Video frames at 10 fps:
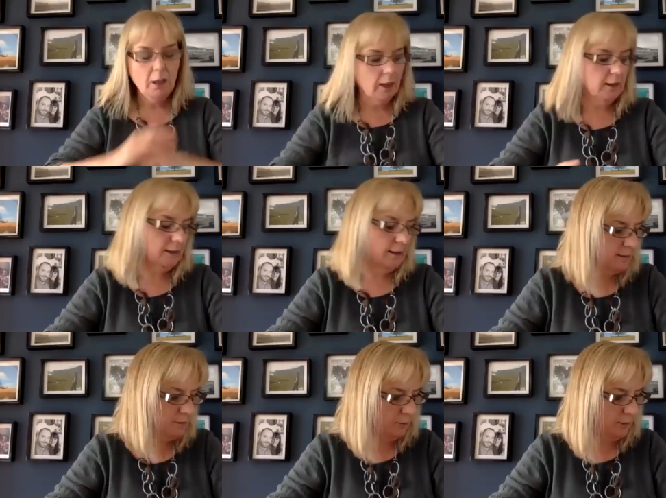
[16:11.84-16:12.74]
Actually,
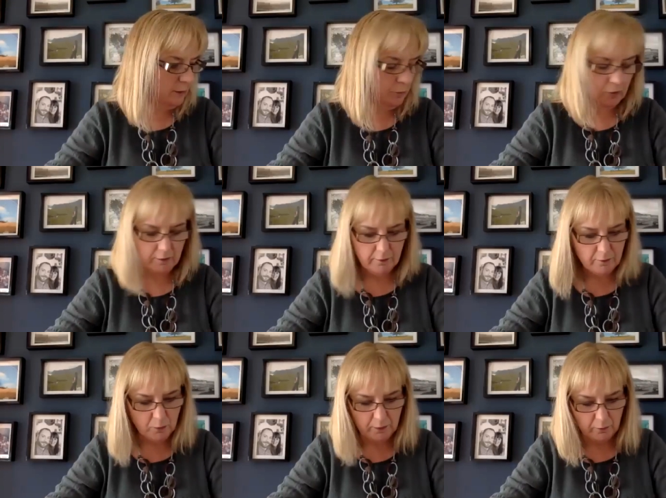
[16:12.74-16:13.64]
that's a really good point.
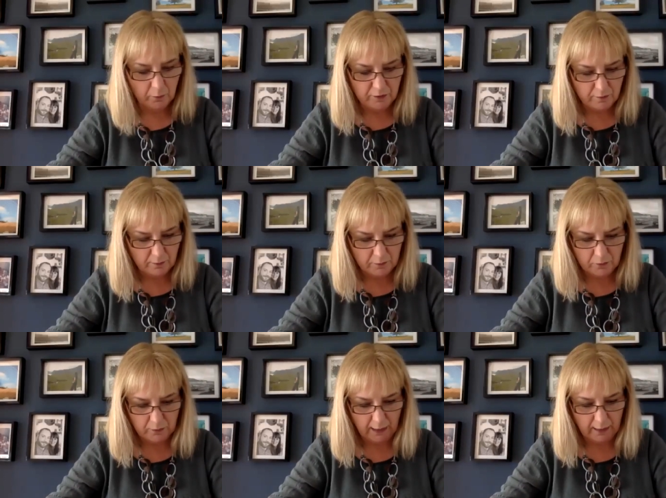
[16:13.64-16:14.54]
It's one of the questions I was
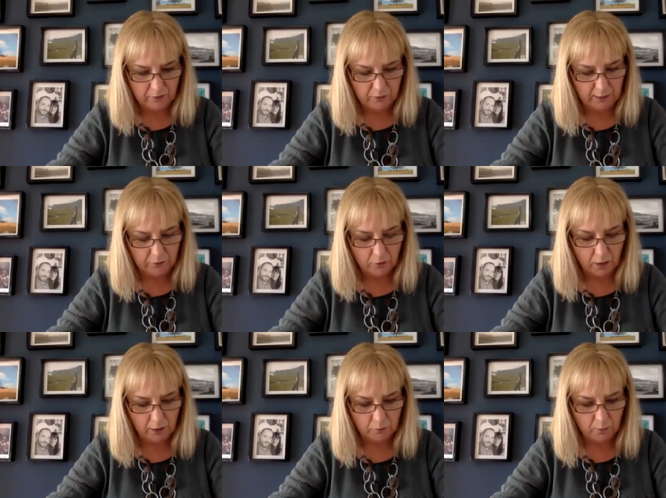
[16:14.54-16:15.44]
going to get to later
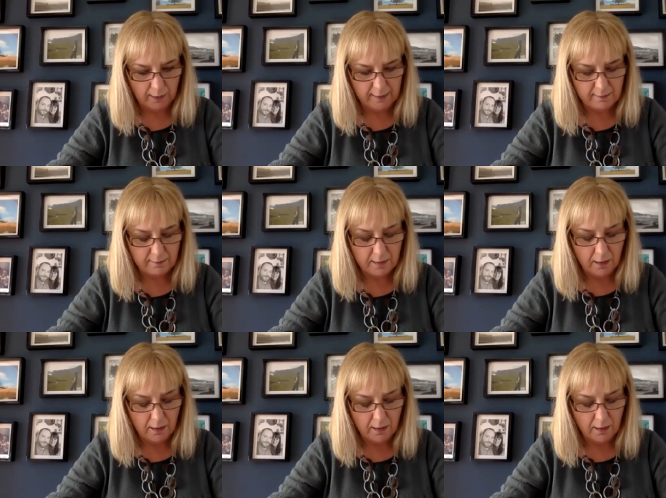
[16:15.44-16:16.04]
on, was